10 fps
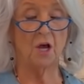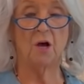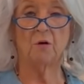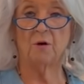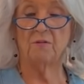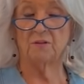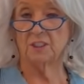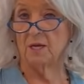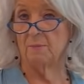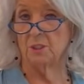hungry for
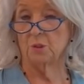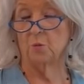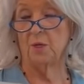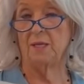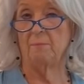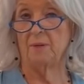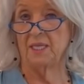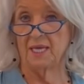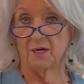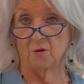something sweet,
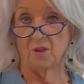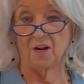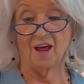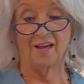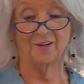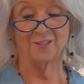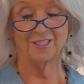but yet on the lighter